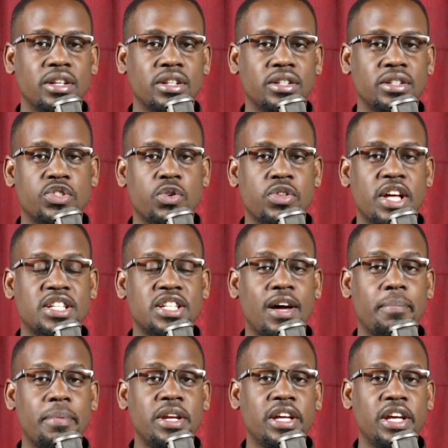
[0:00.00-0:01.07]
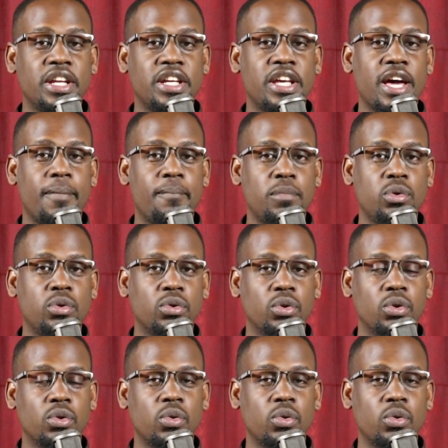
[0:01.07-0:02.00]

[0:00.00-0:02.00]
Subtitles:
We saw that happening in Kiambu.